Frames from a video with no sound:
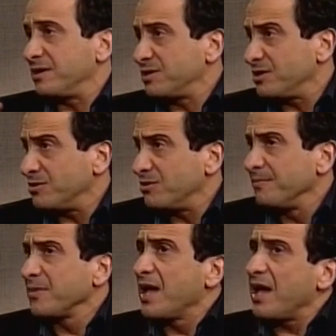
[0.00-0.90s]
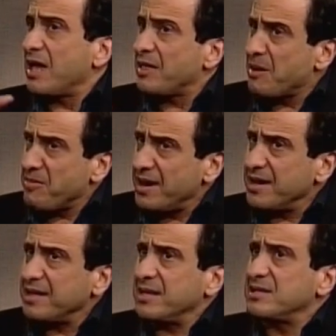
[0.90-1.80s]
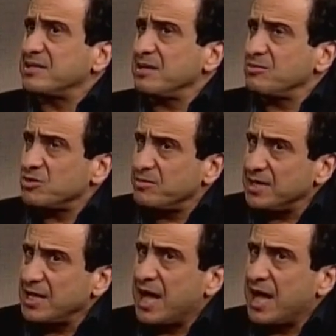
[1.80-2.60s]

issue, Americans seem to be